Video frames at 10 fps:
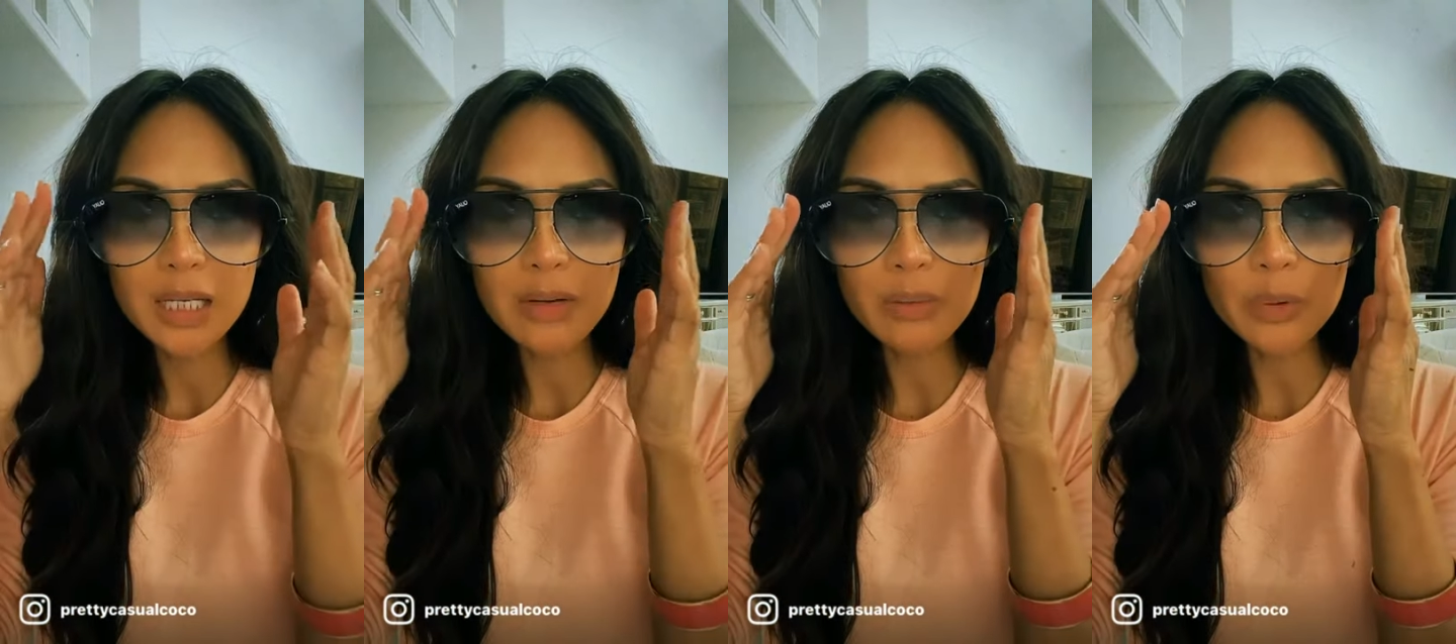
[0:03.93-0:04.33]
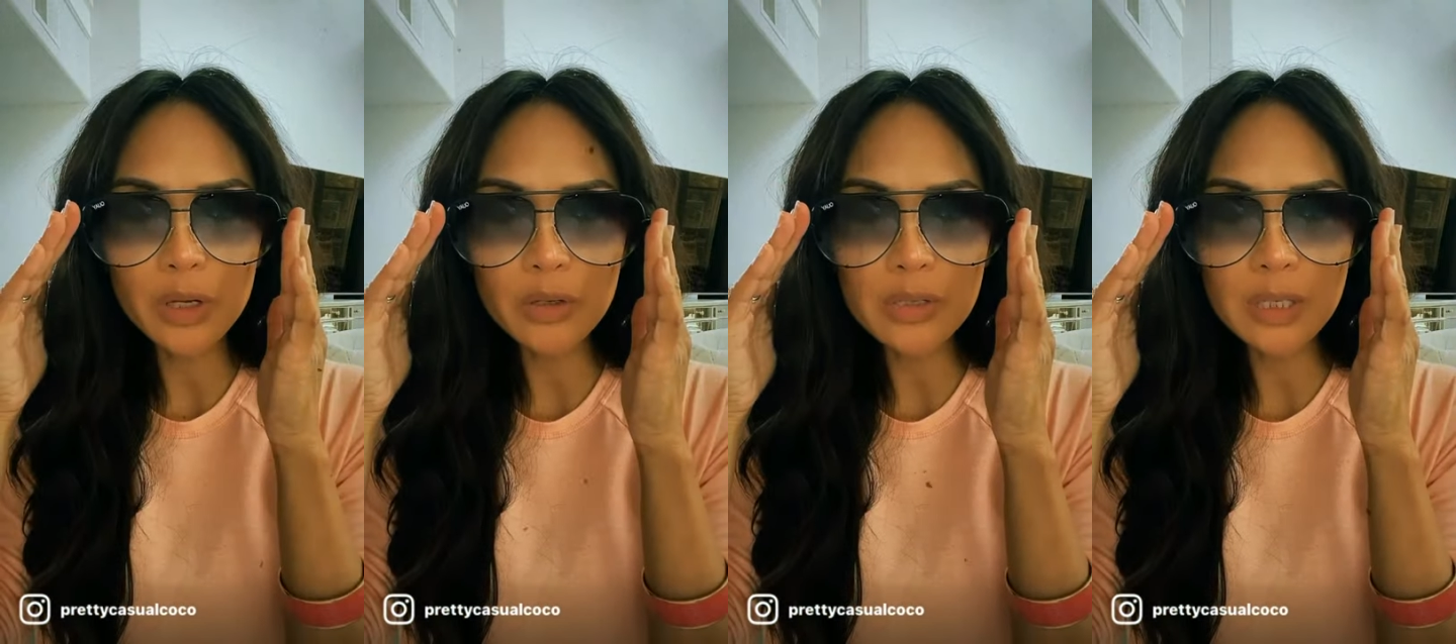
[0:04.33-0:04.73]
You ever put
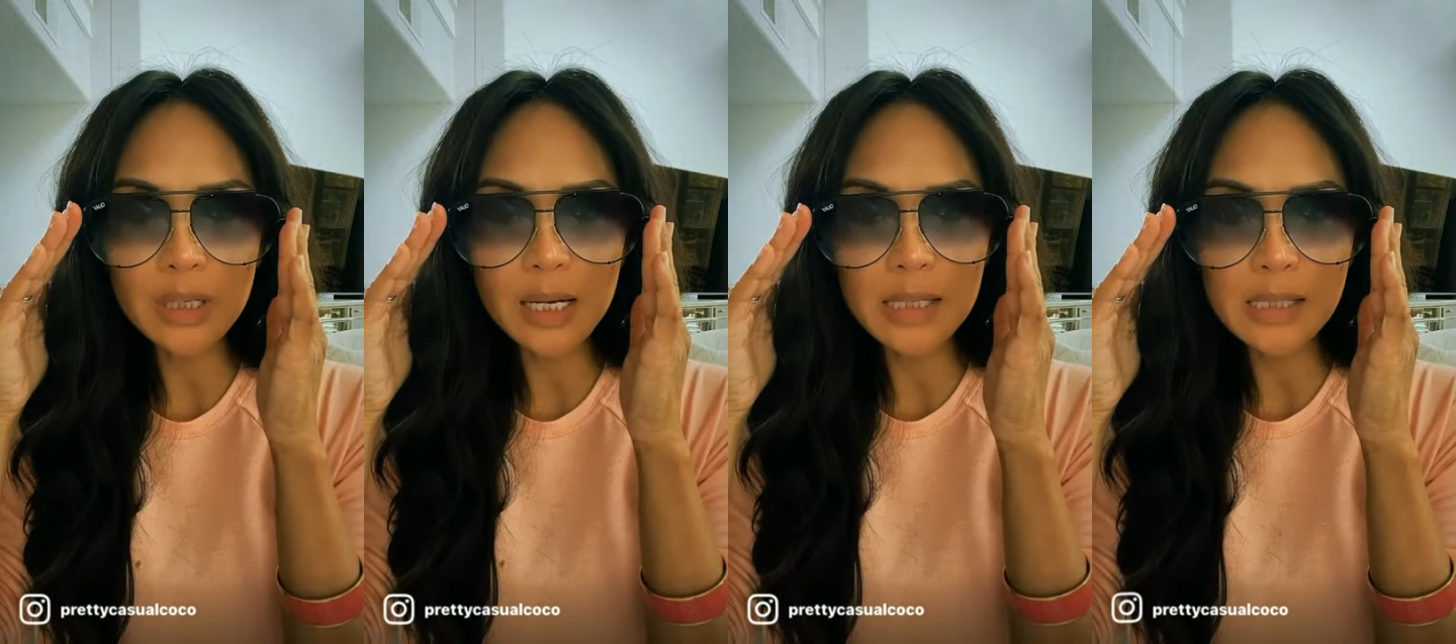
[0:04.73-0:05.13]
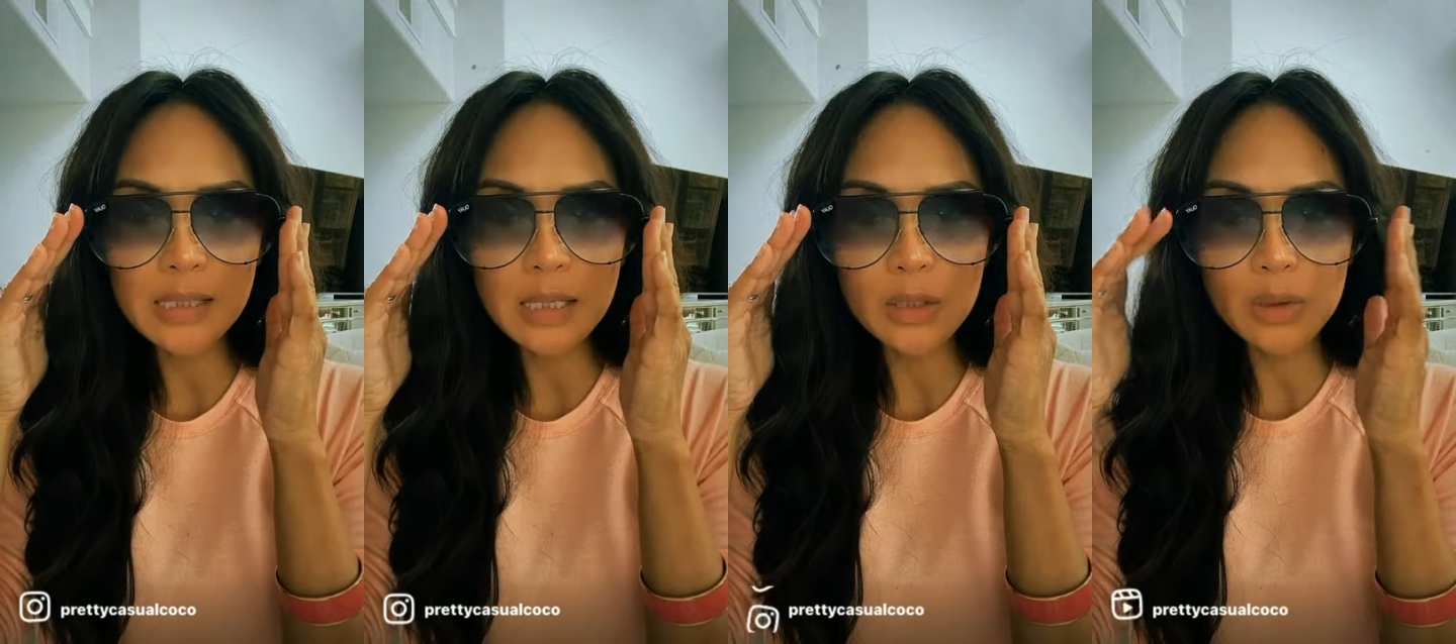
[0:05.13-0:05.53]
on your
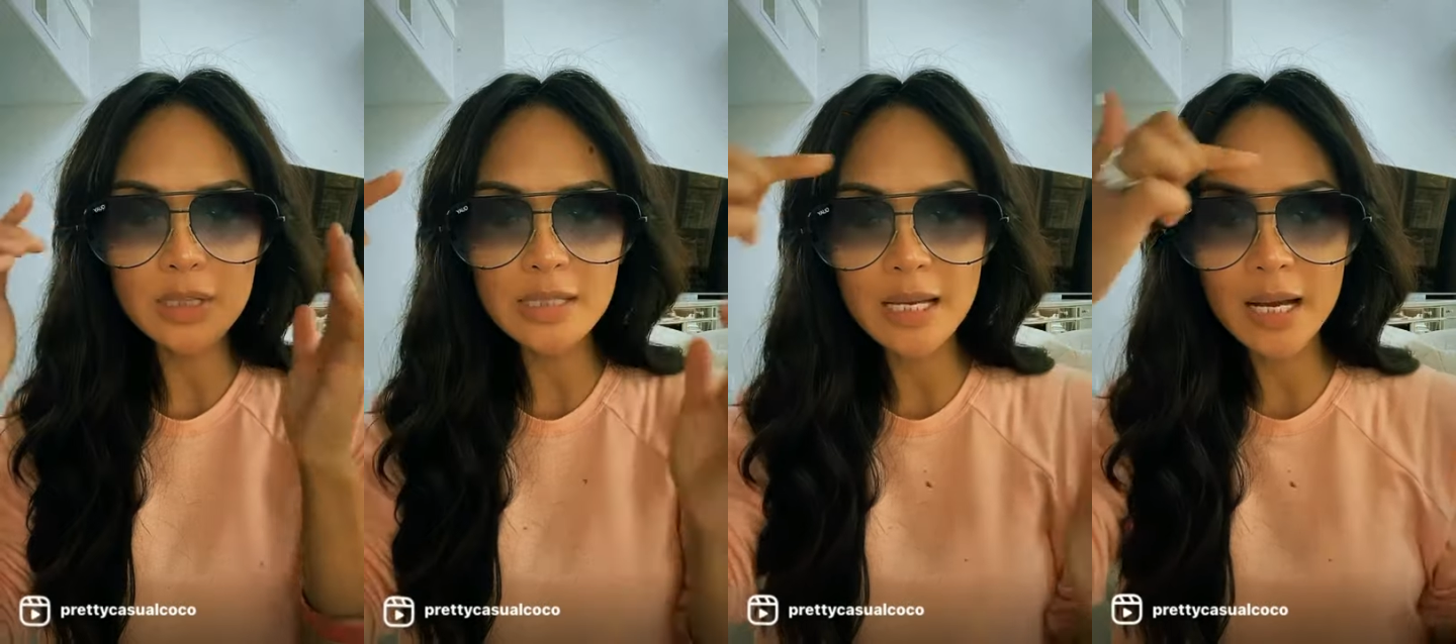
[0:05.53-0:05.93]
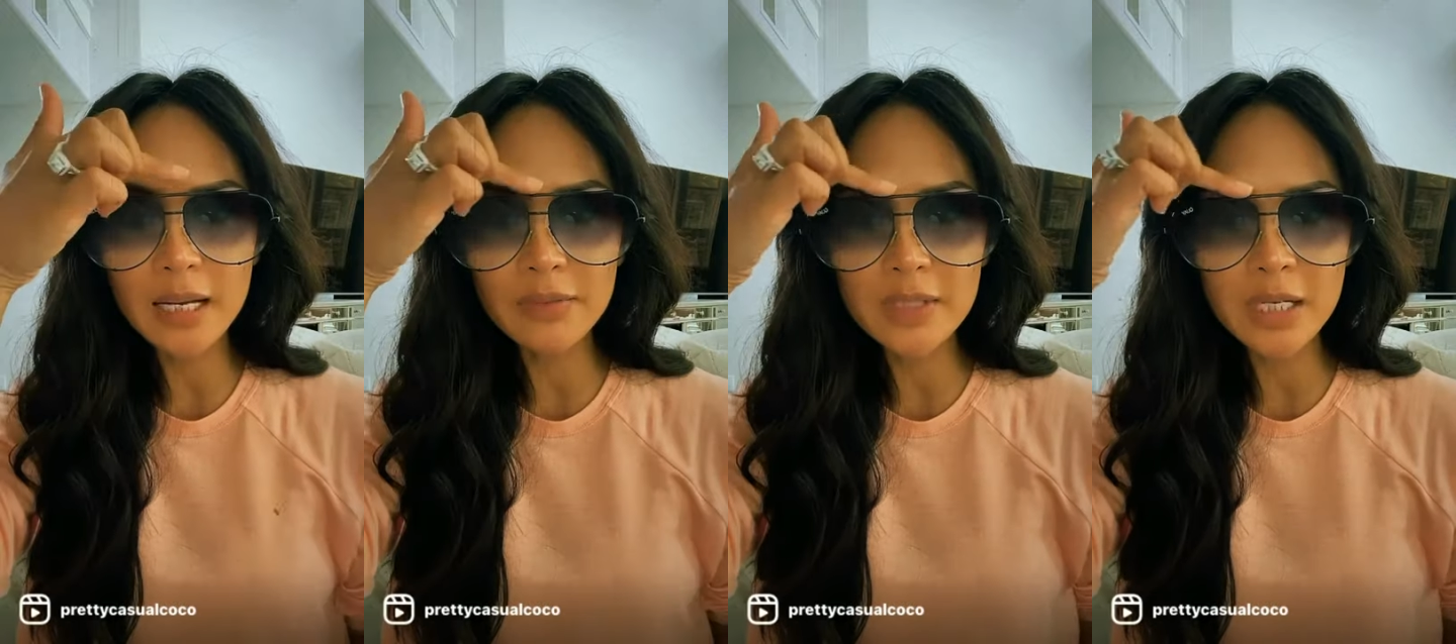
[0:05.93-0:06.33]
sunglasses and notice they
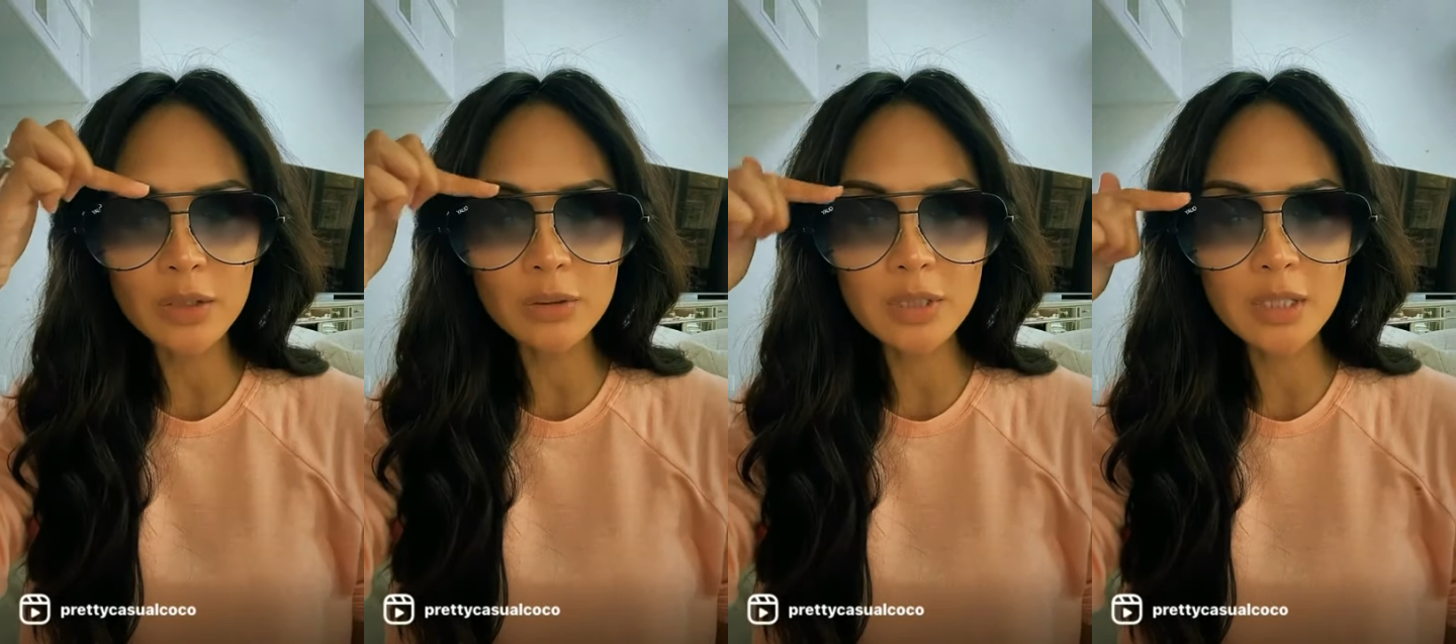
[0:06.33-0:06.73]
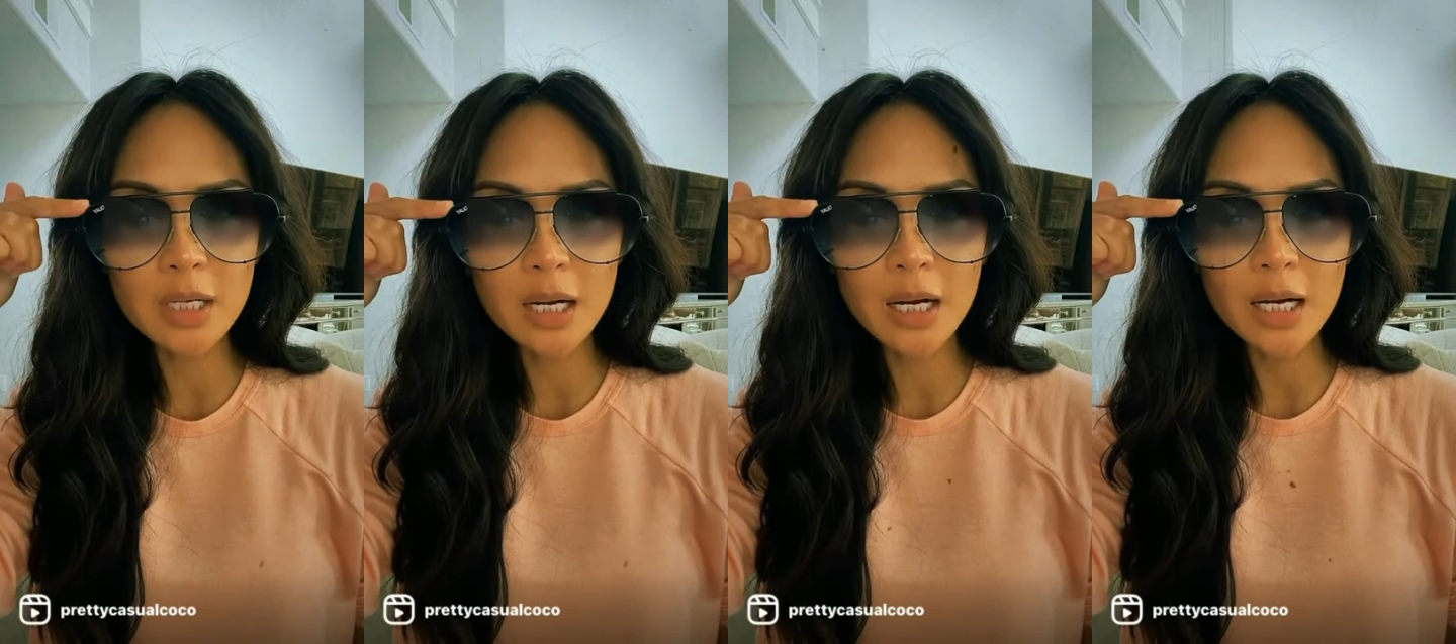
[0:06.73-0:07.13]
kind of tilt
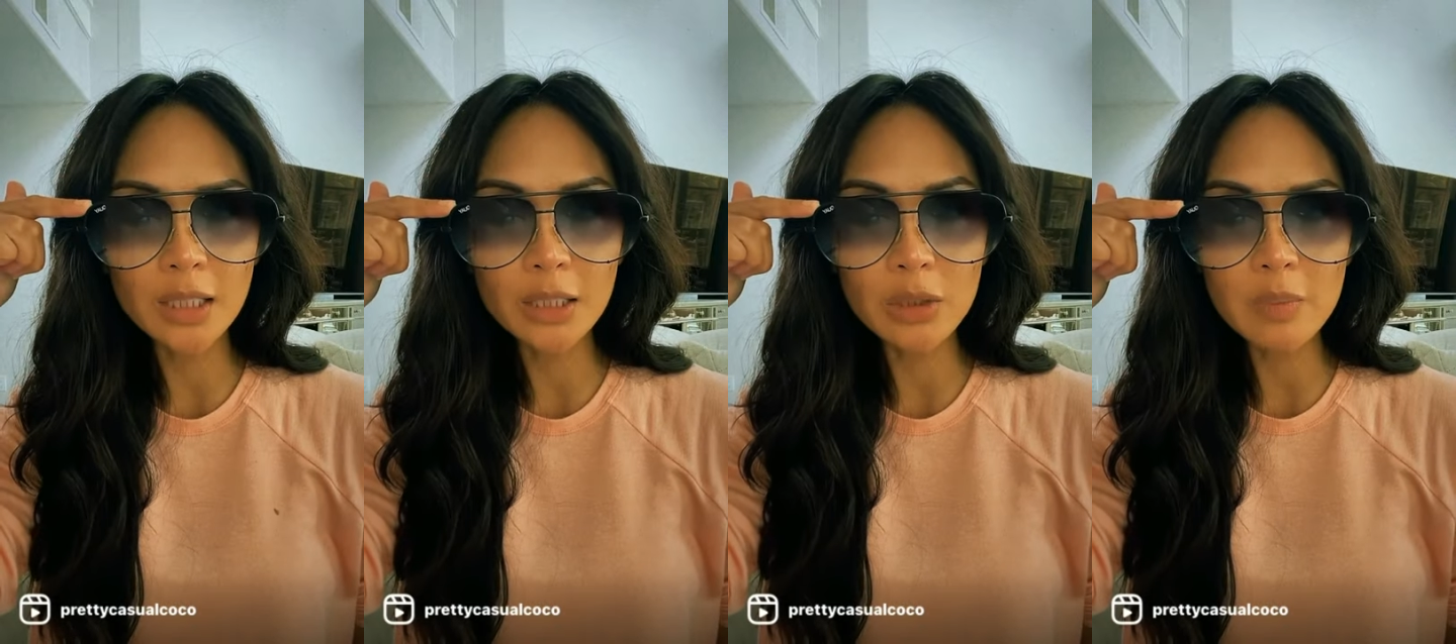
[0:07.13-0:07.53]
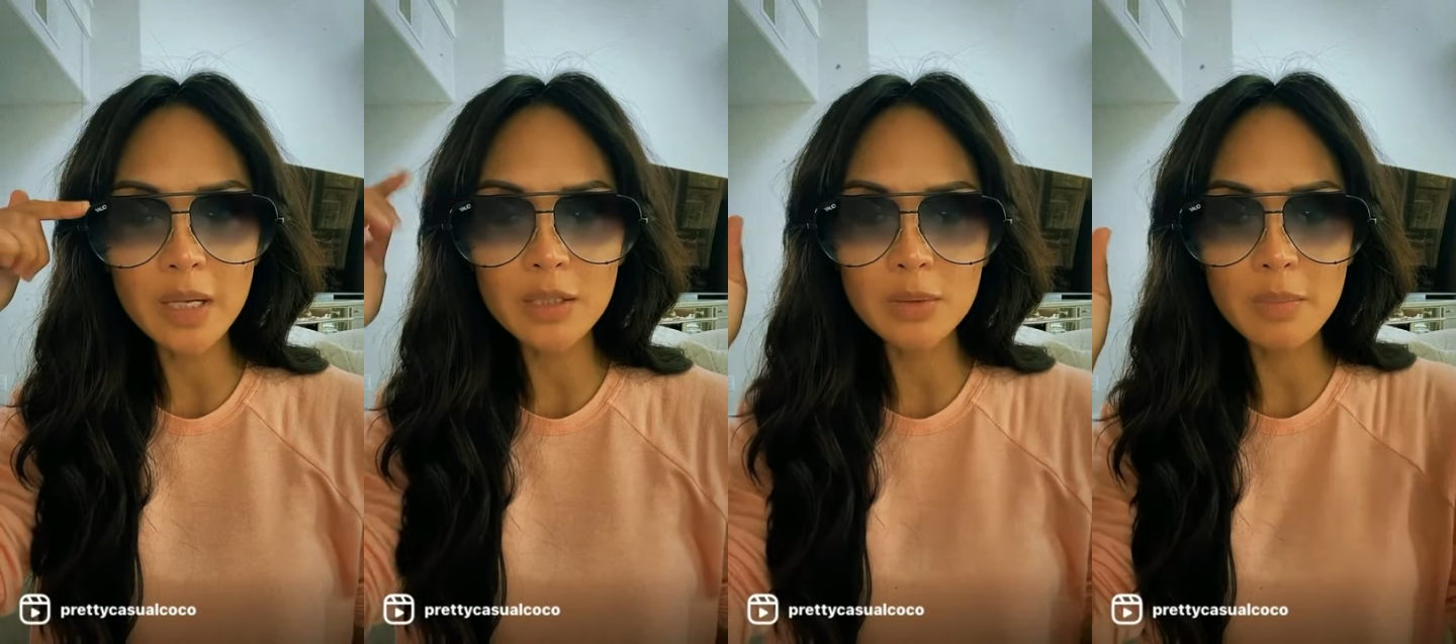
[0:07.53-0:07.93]
a little bit?